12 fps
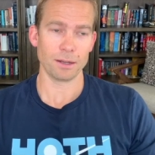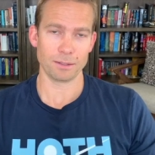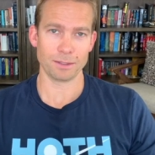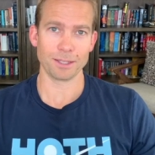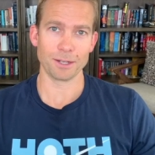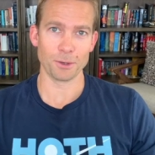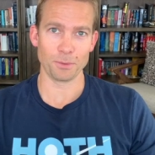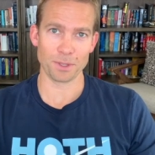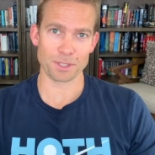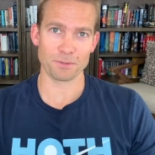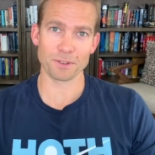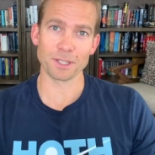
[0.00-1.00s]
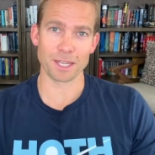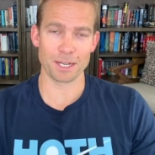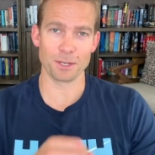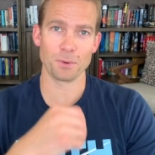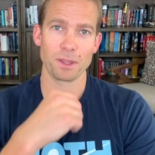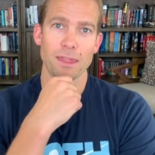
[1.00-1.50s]
you know, that's
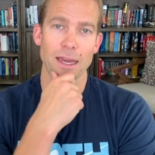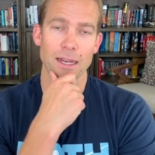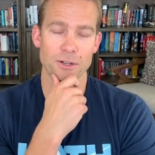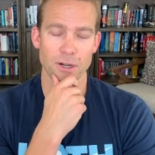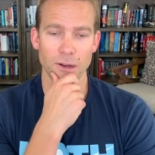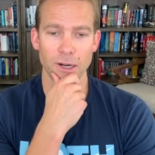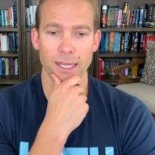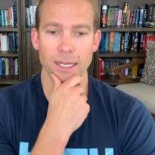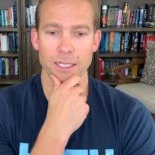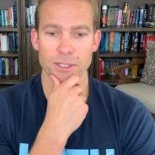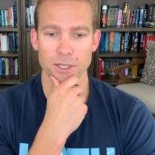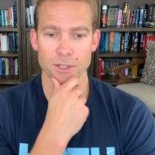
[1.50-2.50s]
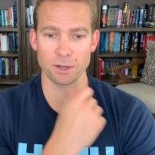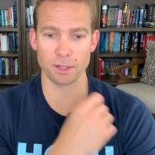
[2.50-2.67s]
affiliated with that draconic ancestry,